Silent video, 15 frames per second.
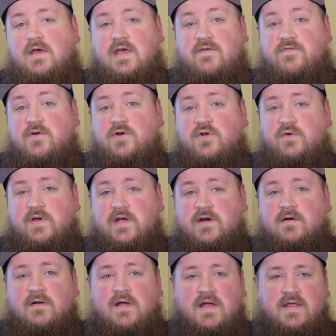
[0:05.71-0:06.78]
If you're new
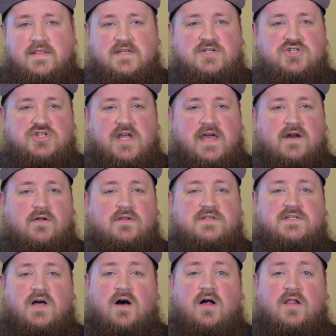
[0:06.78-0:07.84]
here, this channel
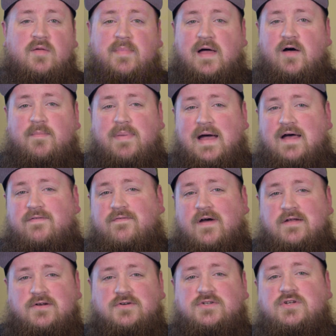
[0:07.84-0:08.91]
is all about
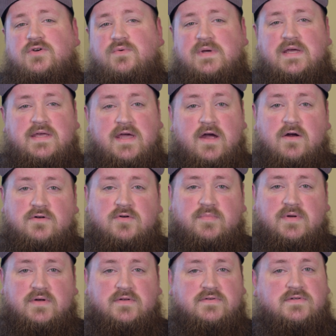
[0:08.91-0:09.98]
Pathfinder 2e character
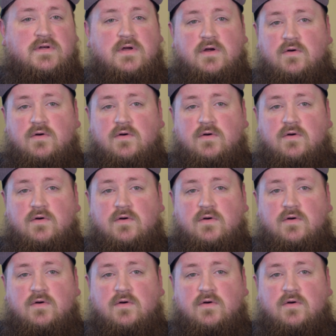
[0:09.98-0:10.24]
builds,